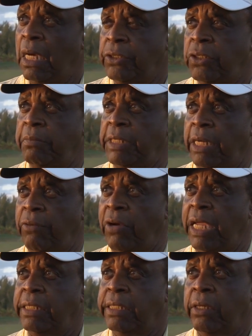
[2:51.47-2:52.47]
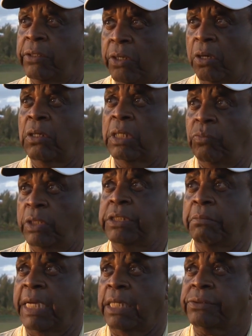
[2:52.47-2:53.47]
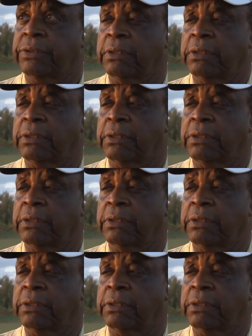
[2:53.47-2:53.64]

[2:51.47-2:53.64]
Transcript: tournament that ran concurrently with the Masters.